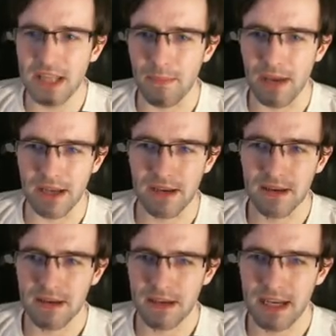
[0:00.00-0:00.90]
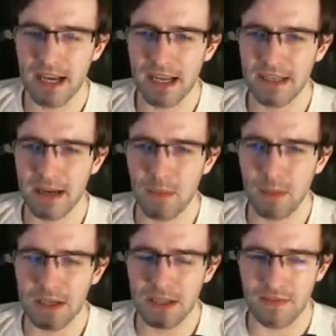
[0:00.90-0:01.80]
that bad. And I, I'm, I'm
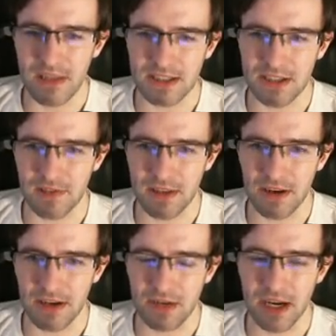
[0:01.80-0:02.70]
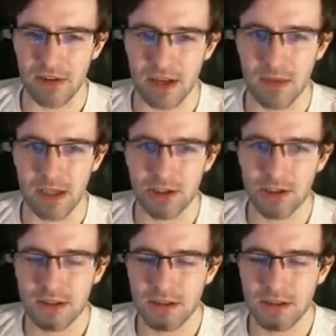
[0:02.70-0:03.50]
gonna leave that stuff in there, I don't care that much.